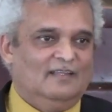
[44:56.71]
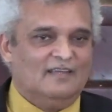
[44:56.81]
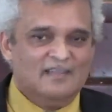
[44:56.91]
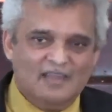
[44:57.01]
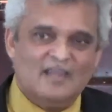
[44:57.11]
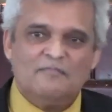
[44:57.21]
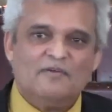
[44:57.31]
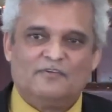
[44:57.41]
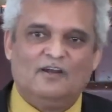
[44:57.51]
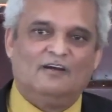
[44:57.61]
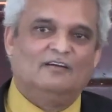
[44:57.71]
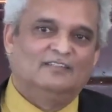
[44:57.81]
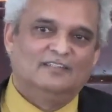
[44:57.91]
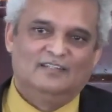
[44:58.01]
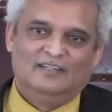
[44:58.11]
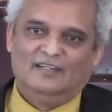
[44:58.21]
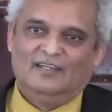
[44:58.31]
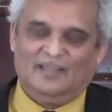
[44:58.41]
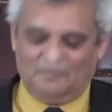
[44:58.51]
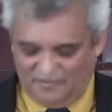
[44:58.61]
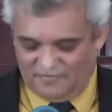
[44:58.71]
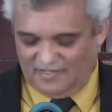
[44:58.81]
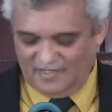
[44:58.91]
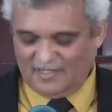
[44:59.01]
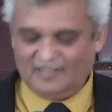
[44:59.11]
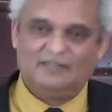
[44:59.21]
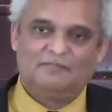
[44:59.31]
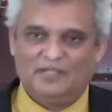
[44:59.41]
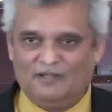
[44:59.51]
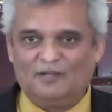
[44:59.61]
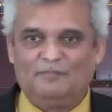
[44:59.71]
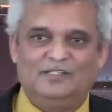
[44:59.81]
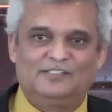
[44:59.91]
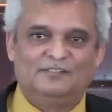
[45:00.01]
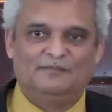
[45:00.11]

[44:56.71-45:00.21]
the name of God, can be vindicated. May God bless you.